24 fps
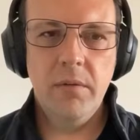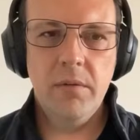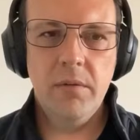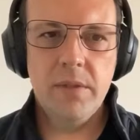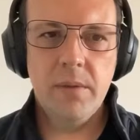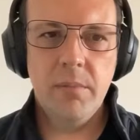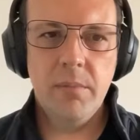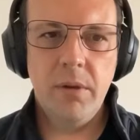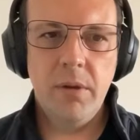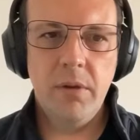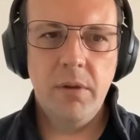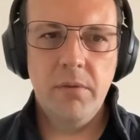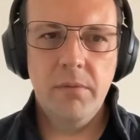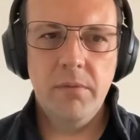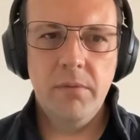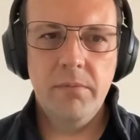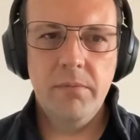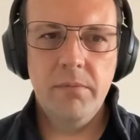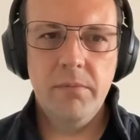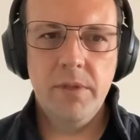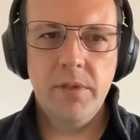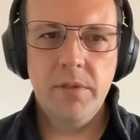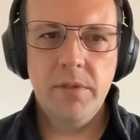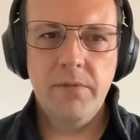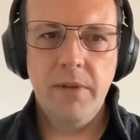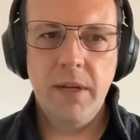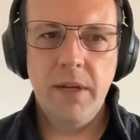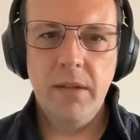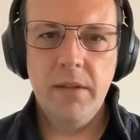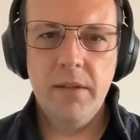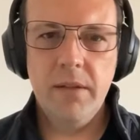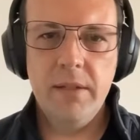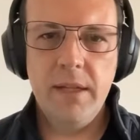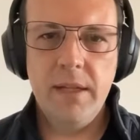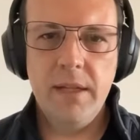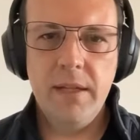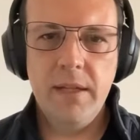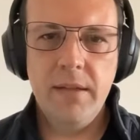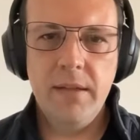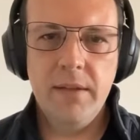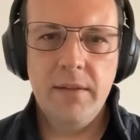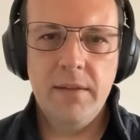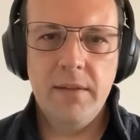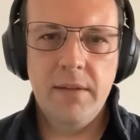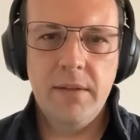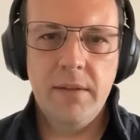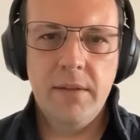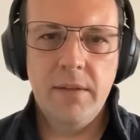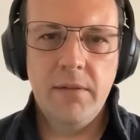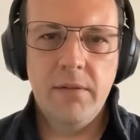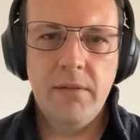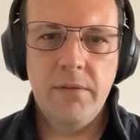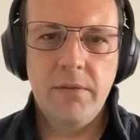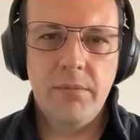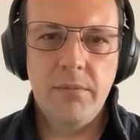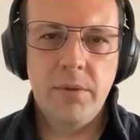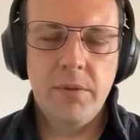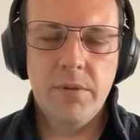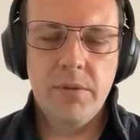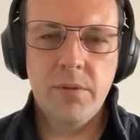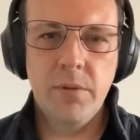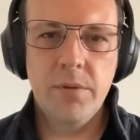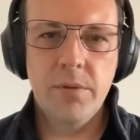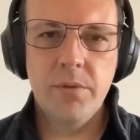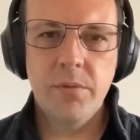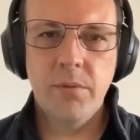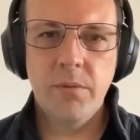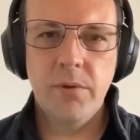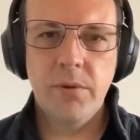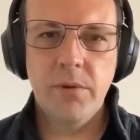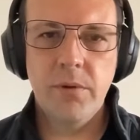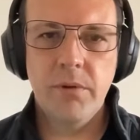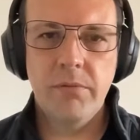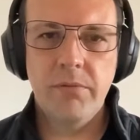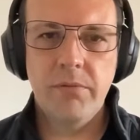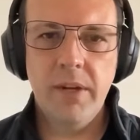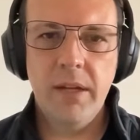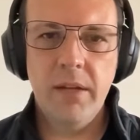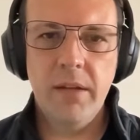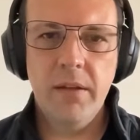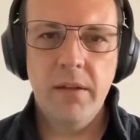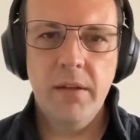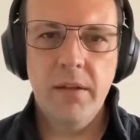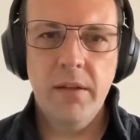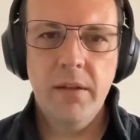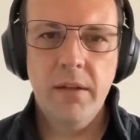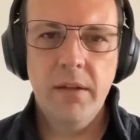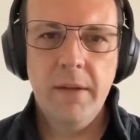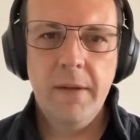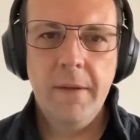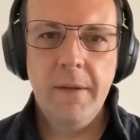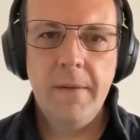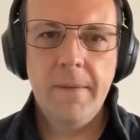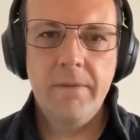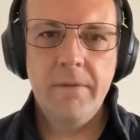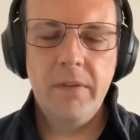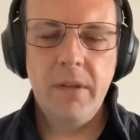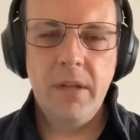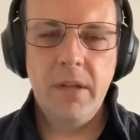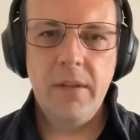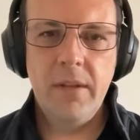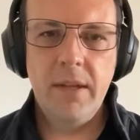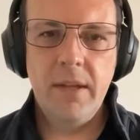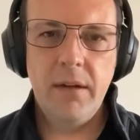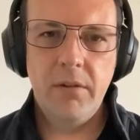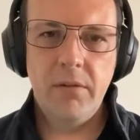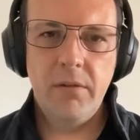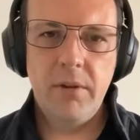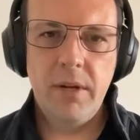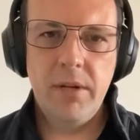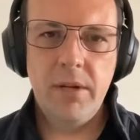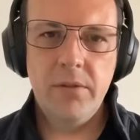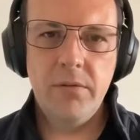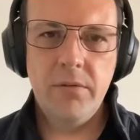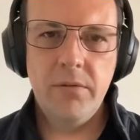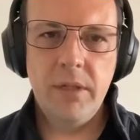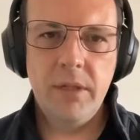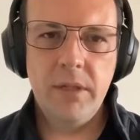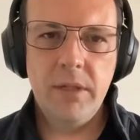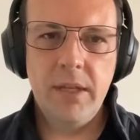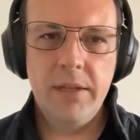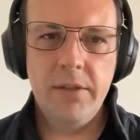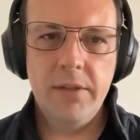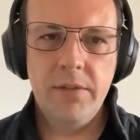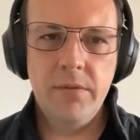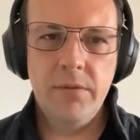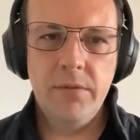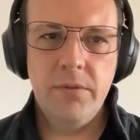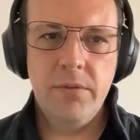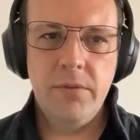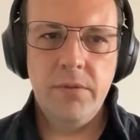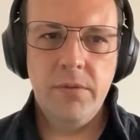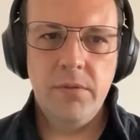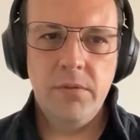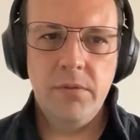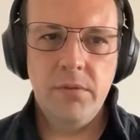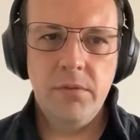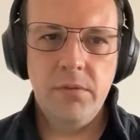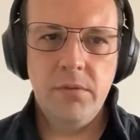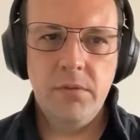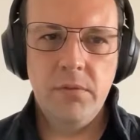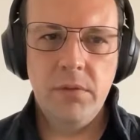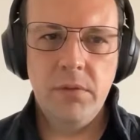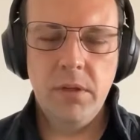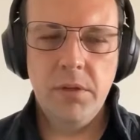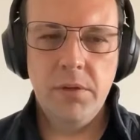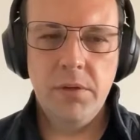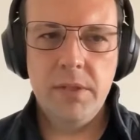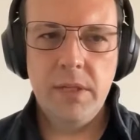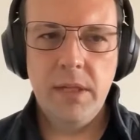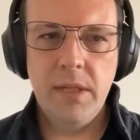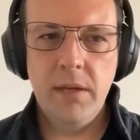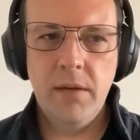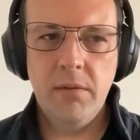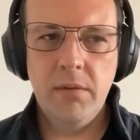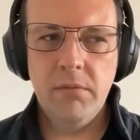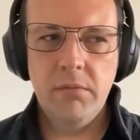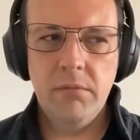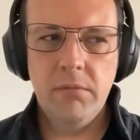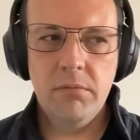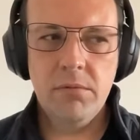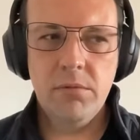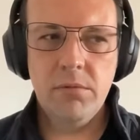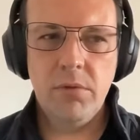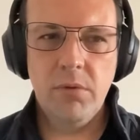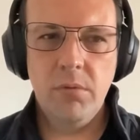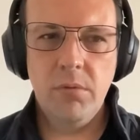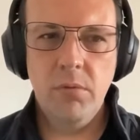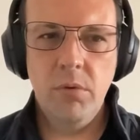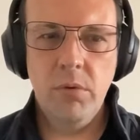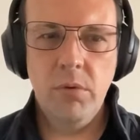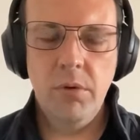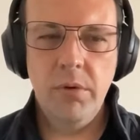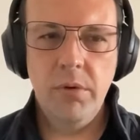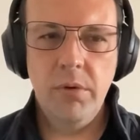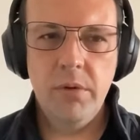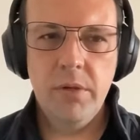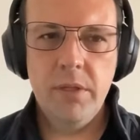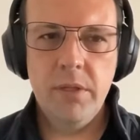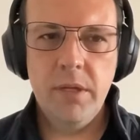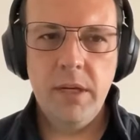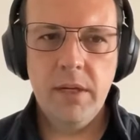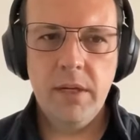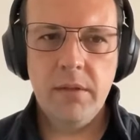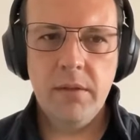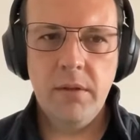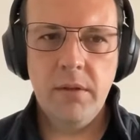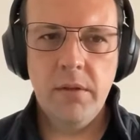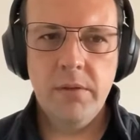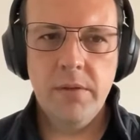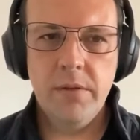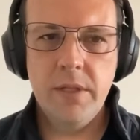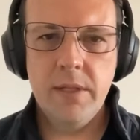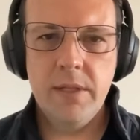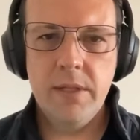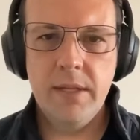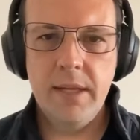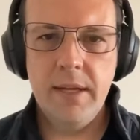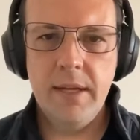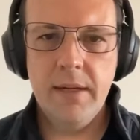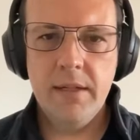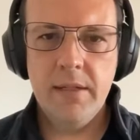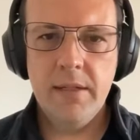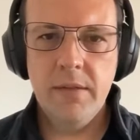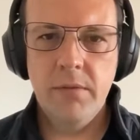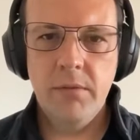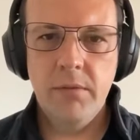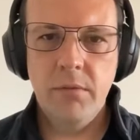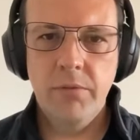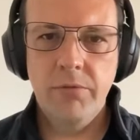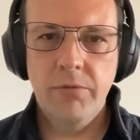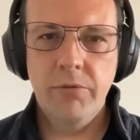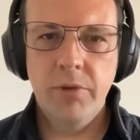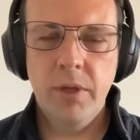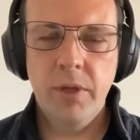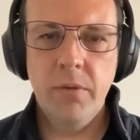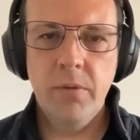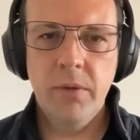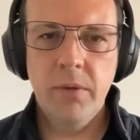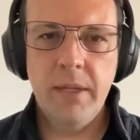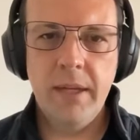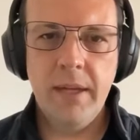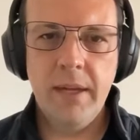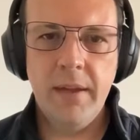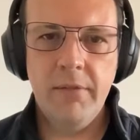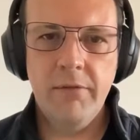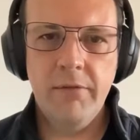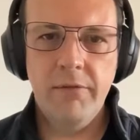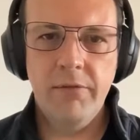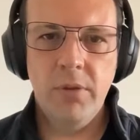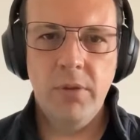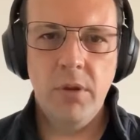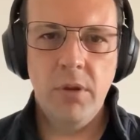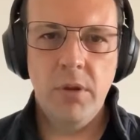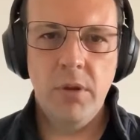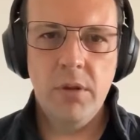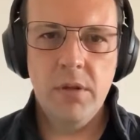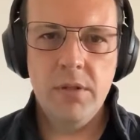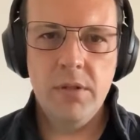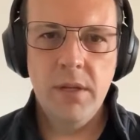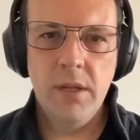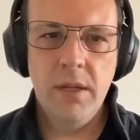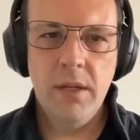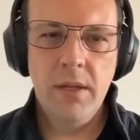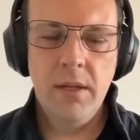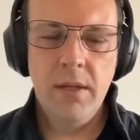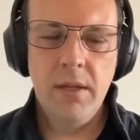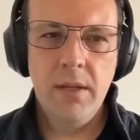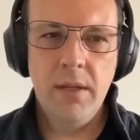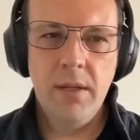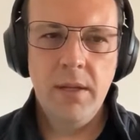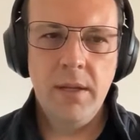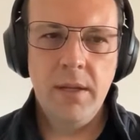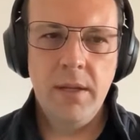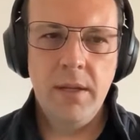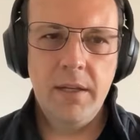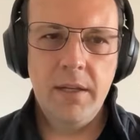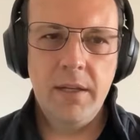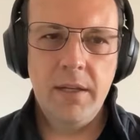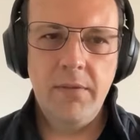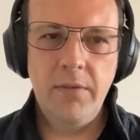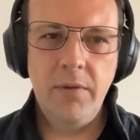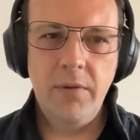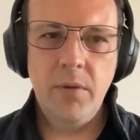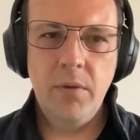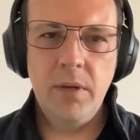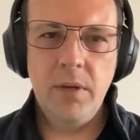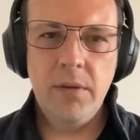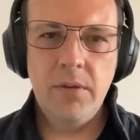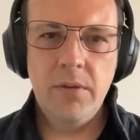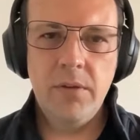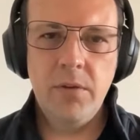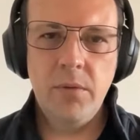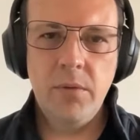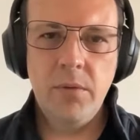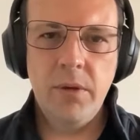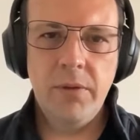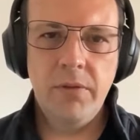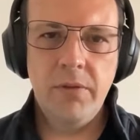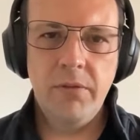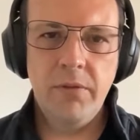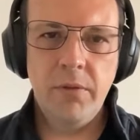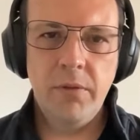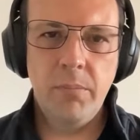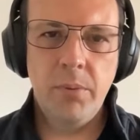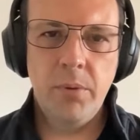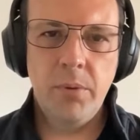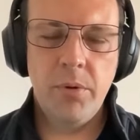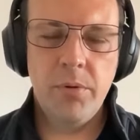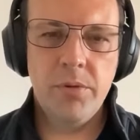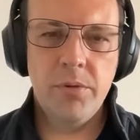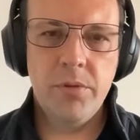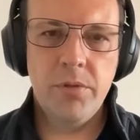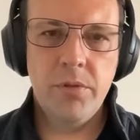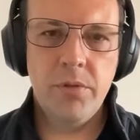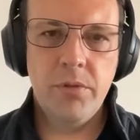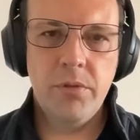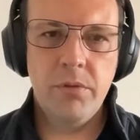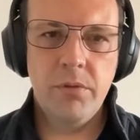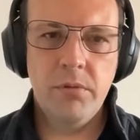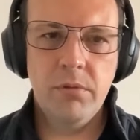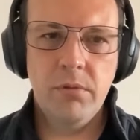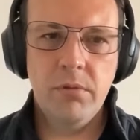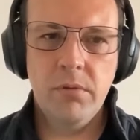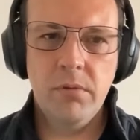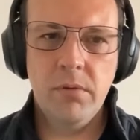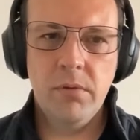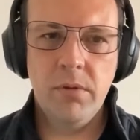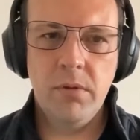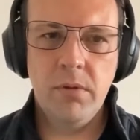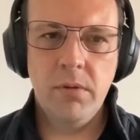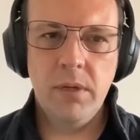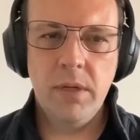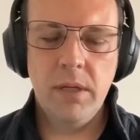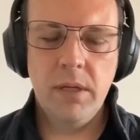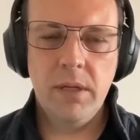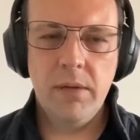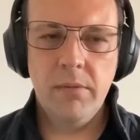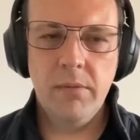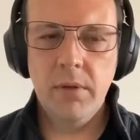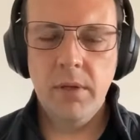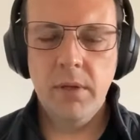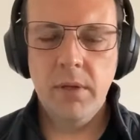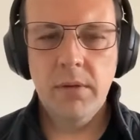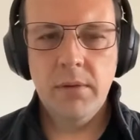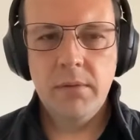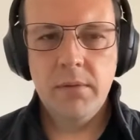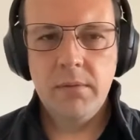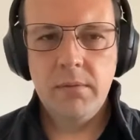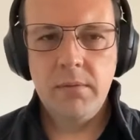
was about just validating that the results were valid, and that gradually led you to understand sort of what are the technology stacks that will frequently have flaws, and it gave you an intuitive approach to, okay, well,